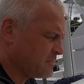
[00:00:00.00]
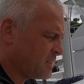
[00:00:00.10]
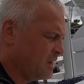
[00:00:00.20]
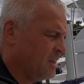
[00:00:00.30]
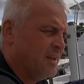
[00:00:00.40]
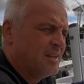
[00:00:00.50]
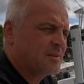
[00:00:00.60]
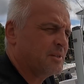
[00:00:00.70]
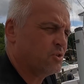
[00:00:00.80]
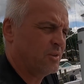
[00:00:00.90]
There's going to be
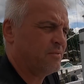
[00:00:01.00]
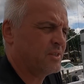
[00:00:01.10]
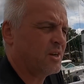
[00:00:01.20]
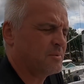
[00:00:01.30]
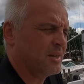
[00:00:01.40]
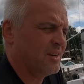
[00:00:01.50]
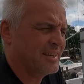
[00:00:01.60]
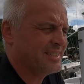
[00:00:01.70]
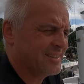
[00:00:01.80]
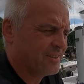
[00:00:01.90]
2 different types of
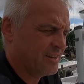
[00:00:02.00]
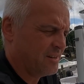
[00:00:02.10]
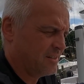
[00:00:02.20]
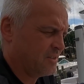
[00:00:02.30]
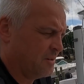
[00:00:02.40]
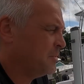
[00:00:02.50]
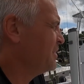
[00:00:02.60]
lighting on the hard top.